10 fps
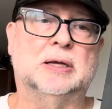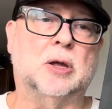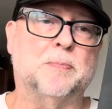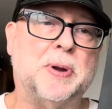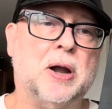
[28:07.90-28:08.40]

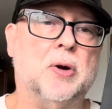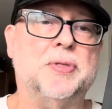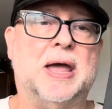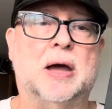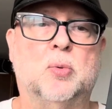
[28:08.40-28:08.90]
compare
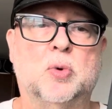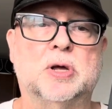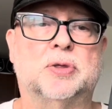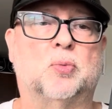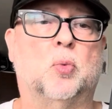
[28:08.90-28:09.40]
that
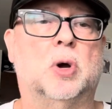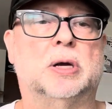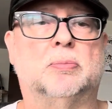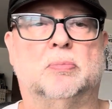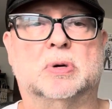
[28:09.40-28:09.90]
with
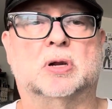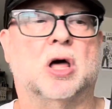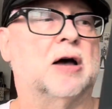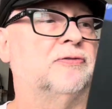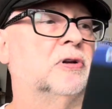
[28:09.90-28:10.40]
what
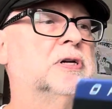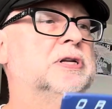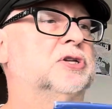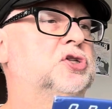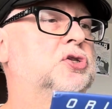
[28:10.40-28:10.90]
McLaughlin
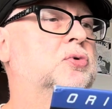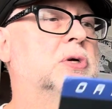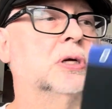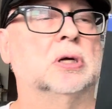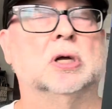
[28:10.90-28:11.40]
is
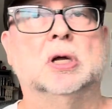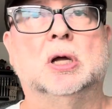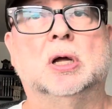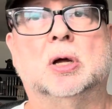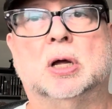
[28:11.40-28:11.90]
doing
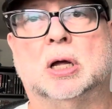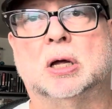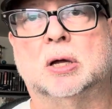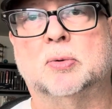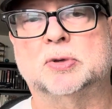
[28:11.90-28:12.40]

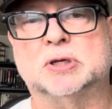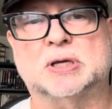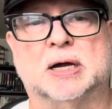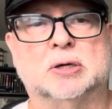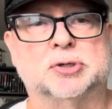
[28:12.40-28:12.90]
with the
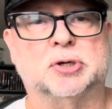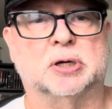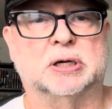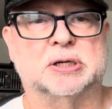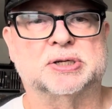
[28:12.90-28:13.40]
title
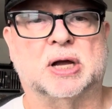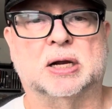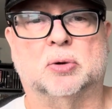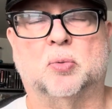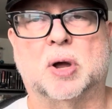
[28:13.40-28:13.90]
song In a
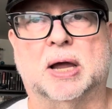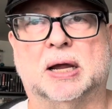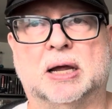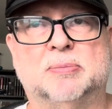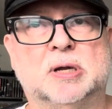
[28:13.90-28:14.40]
Silent
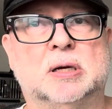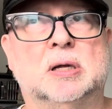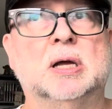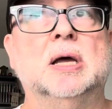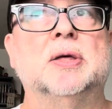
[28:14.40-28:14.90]
Way. I
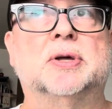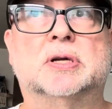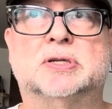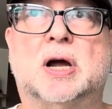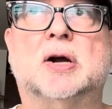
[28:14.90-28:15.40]
mean, the
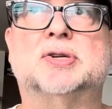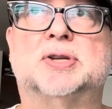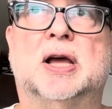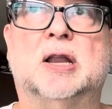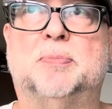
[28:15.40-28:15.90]
guitar style of